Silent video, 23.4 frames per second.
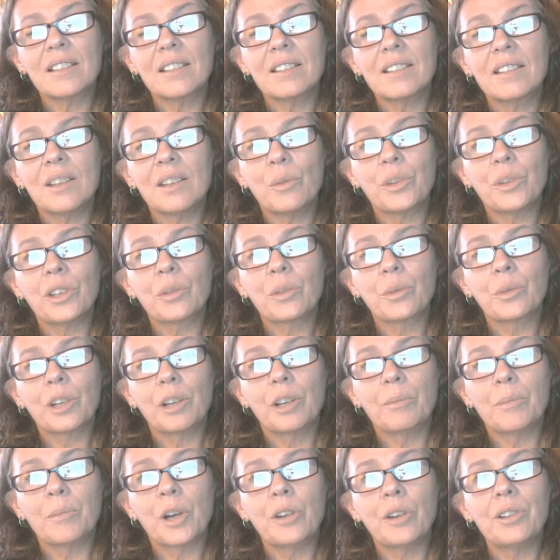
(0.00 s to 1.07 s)
see what the real
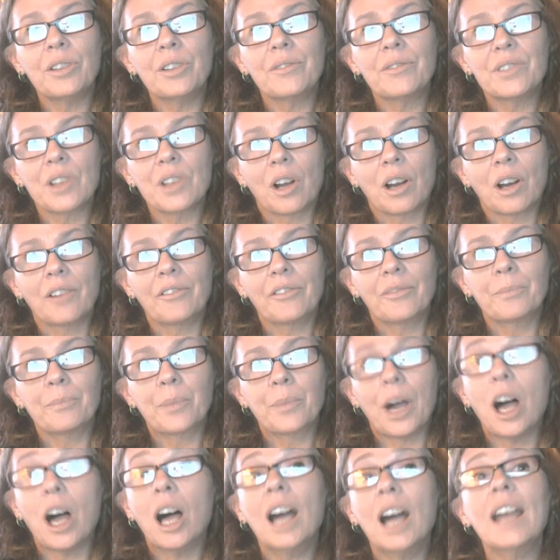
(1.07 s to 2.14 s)
motives are
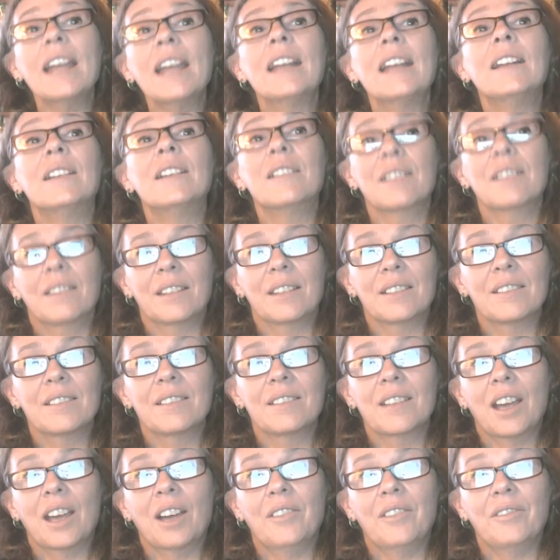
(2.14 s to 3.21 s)
behind this
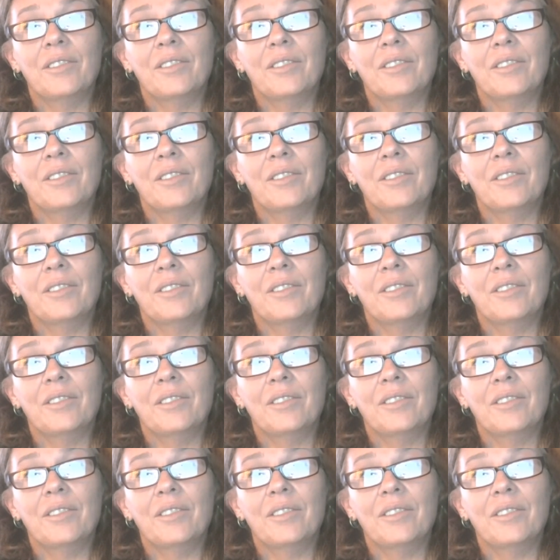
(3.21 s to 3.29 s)
stuff.